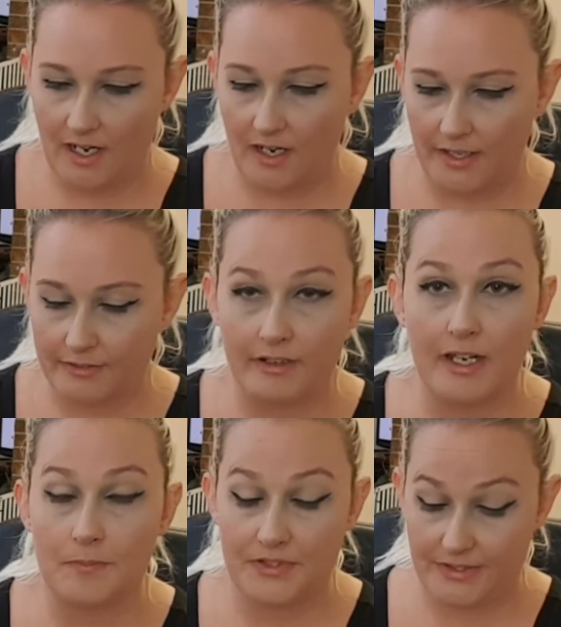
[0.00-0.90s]
I
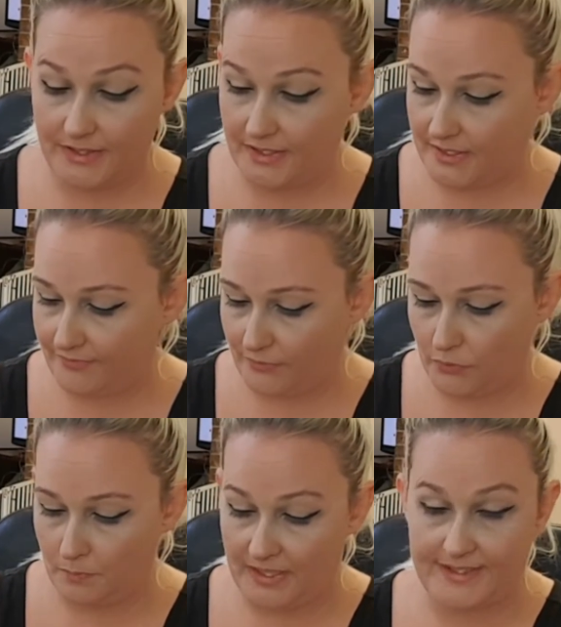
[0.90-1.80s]
grabbed this
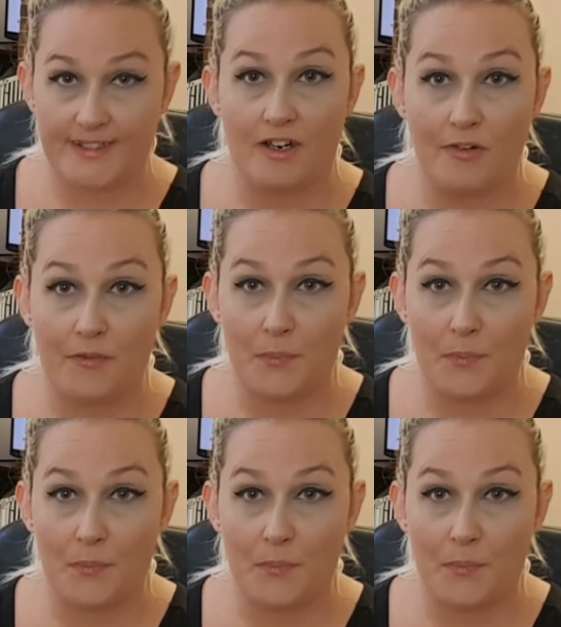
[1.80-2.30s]
for myself,